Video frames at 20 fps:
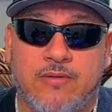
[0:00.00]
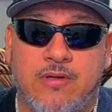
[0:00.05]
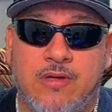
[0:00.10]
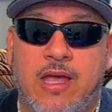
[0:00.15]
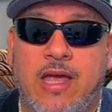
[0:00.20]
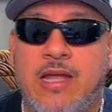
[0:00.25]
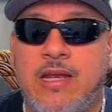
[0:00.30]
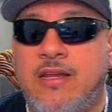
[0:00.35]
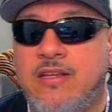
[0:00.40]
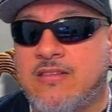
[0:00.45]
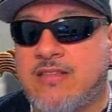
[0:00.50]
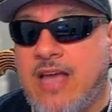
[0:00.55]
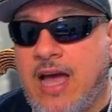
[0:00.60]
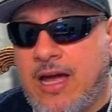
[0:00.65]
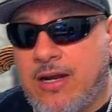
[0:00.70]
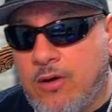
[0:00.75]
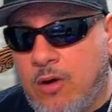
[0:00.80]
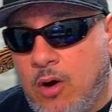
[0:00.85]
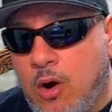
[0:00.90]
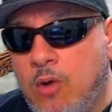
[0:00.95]
And he's
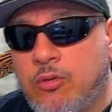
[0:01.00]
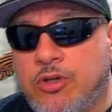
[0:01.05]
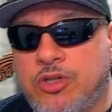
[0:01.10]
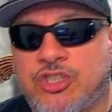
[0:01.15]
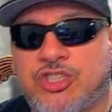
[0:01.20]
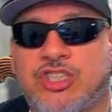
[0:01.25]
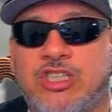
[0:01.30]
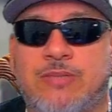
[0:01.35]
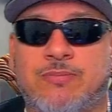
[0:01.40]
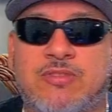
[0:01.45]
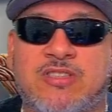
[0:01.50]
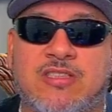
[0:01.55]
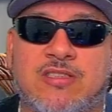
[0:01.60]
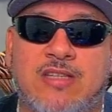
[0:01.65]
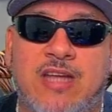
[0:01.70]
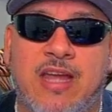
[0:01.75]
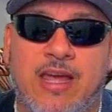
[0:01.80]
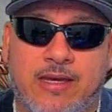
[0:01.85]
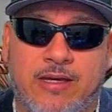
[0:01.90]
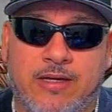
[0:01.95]
got ownership
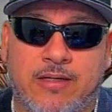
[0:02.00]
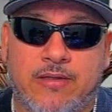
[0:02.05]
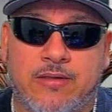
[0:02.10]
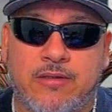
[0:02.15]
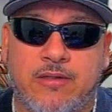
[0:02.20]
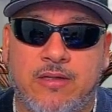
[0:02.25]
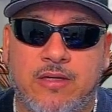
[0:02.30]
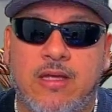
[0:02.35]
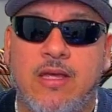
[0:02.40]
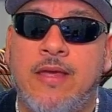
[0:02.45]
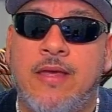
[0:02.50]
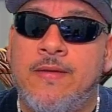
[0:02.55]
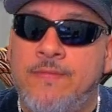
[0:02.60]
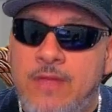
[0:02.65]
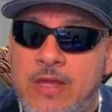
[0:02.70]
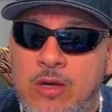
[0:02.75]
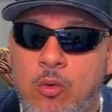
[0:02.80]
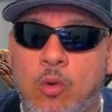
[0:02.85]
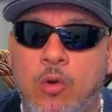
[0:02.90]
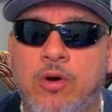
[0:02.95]
stake in the
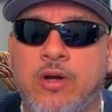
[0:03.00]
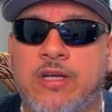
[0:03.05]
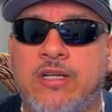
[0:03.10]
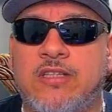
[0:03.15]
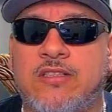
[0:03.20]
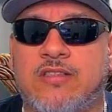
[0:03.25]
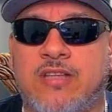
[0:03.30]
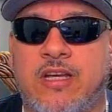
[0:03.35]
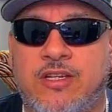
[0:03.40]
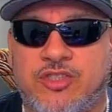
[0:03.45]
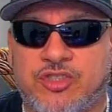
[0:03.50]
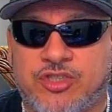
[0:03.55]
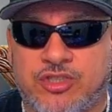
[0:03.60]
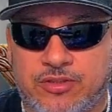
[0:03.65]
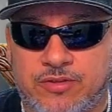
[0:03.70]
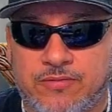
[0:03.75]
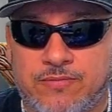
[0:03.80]
organization.